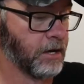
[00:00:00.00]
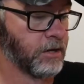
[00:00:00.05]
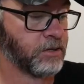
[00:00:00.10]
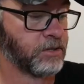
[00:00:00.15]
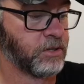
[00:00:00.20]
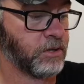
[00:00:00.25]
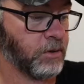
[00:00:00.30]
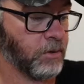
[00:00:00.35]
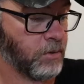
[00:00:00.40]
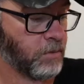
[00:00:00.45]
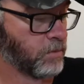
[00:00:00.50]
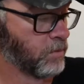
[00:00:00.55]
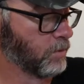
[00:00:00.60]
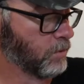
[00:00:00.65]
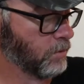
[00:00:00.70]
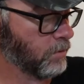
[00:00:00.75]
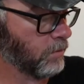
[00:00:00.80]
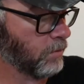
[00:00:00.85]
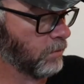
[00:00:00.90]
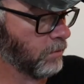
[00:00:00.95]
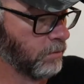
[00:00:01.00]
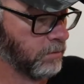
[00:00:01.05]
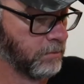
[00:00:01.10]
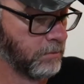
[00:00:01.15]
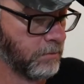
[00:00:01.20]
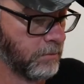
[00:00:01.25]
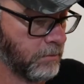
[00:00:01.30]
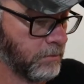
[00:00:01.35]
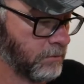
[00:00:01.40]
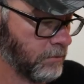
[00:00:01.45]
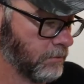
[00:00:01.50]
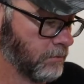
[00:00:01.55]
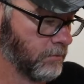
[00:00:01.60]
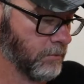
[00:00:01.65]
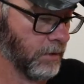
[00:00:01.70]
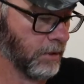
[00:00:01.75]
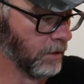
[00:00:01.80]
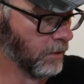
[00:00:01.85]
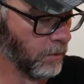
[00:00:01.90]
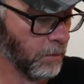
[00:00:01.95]
also threw
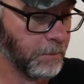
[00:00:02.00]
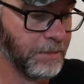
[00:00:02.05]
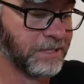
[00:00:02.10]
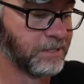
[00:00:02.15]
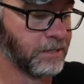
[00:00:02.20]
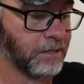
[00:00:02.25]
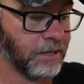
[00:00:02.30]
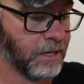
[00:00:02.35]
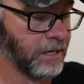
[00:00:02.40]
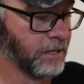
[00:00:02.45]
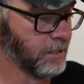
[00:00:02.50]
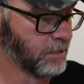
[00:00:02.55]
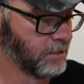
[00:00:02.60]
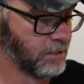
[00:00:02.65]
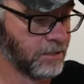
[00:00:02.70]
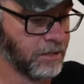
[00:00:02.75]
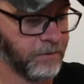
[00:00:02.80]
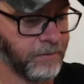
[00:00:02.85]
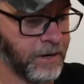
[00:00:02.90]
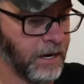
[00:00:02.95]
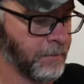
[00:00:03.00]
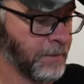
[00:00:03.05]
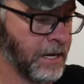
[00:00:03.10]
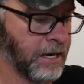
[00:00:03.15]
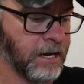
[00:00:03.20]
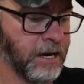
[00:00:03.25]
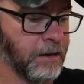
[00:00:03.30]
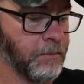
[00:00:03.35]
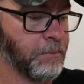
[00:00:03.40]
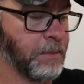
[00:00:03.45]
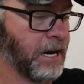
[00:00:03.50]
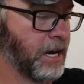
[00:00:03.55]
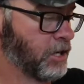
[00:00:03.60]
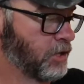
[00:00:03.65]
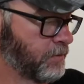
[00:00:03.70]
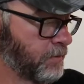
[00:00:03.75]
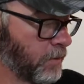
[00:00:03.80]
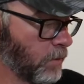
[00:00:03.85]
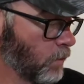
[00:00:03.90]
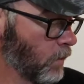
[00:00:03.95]
little miscellaneous stuff like my name
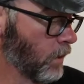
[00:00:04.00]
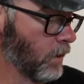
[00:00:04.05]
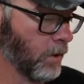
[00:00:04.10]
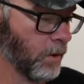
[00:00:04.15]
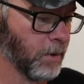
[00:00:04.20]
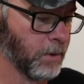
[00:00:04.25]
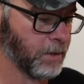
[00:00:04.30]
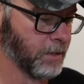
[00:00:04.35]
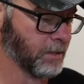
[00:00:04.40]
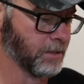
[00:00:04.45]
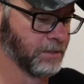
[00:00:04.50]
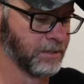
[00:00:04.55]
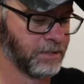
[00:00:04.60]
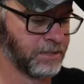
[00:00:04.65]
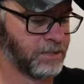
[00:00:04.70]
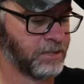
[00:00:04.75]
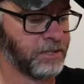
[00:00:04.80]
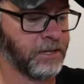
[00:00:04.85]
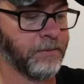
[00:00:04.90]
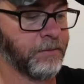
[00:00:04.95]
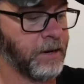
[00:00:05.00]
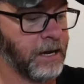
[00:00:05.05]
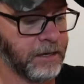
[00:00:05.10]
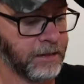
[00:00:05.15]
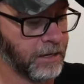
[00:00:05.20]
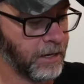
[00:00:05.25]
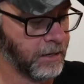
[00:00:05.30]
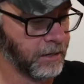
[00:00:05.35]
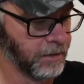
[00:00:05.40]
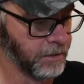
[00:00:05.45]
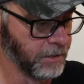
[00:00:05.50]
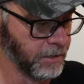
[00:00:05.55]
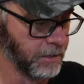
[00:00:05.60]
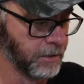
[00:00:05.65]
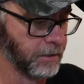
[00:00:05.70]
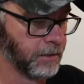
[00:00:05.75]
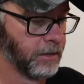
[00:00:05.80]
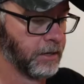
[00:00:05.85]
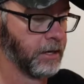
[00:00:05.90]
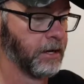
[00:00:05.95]
badge for work and stuff like that in here.
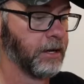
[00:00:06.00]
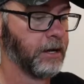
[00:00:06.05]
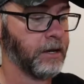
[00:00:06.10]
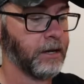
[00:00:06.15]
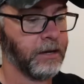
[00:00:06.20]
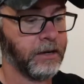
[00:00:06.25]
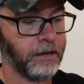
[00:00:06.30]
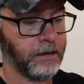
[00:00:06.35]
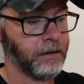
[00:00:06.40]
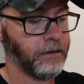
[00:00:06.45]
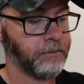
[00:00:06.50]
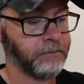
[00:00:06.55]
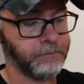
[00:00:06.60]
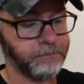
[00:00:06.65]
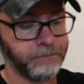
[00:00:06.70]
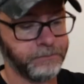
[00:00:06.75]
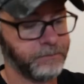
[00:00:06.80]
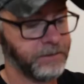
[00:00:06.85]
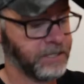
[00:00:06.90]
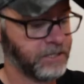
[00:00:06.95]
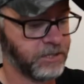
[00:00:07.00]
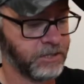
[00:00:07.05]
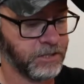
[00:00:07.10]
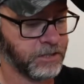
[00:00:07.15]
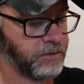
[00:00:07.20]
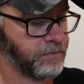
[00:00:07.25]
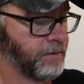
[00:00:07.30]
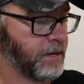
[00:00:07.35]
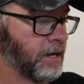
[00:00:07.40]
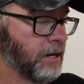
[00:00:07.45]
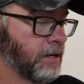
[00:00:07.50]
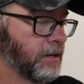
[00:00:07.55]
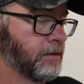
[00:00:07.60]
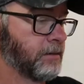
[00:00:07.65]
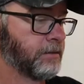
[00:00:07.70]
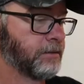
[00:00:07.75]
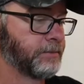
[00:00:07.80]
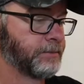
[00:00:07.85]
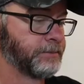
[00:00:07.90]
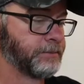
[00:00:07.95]
Fits just fine.
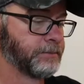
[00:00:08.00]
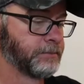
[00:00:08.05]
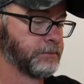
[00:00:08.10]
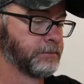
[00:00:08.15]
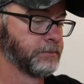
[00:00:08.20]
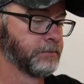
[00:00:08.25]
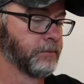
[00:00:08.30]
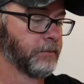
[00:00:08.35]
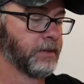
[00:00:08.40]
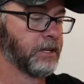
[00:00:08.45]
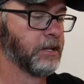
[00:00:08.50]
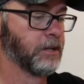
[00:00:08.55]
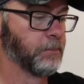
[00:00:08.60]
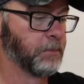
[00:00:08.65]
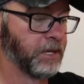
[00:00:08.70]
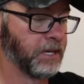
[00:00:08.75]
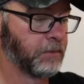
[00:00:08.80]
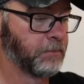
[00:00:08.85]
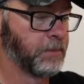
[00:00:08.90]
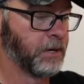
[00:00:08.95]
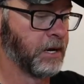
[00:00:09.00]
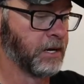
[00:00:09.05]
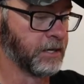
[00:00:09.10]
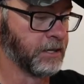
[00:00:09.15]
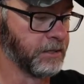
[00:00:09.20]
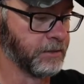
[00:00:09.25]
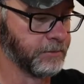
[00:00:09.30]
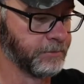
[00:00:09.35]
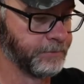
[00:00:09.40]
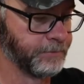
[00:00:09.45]
In the big pocket,